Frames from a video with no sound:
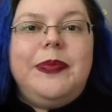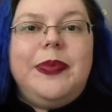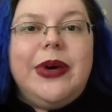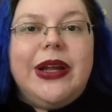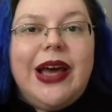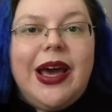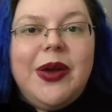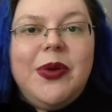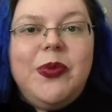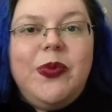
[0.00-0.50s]

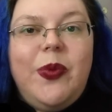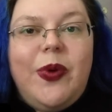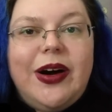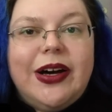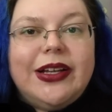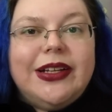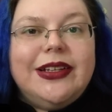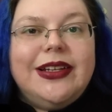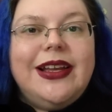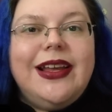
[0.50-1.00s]
But I
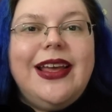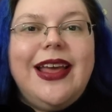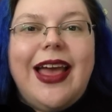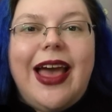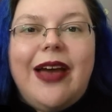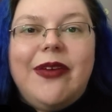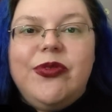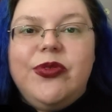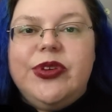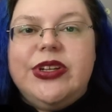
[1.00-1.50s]
want
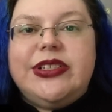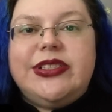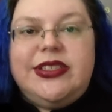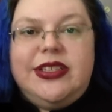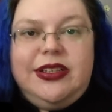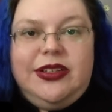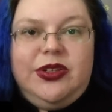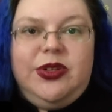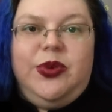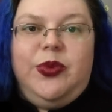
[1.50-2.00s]
every
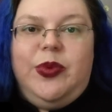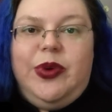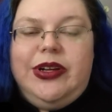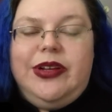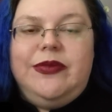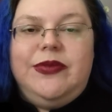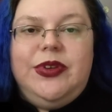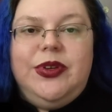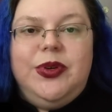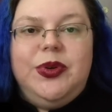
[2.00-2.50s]
single
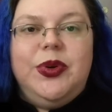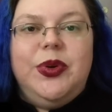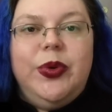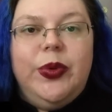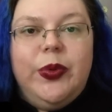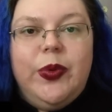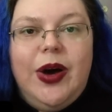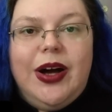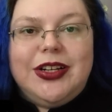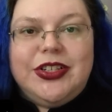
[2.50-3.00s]
one of you
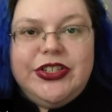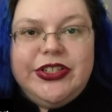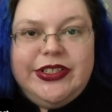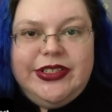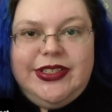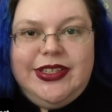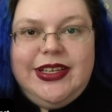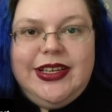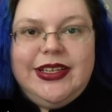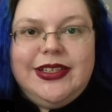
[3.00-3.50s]
who
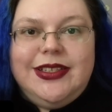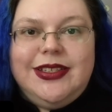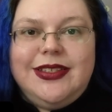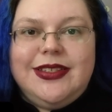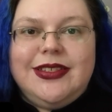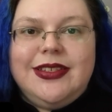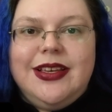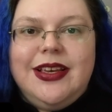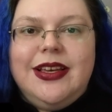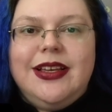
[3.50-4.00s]
watches
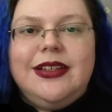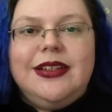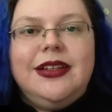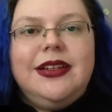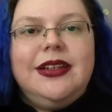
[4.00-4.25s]
this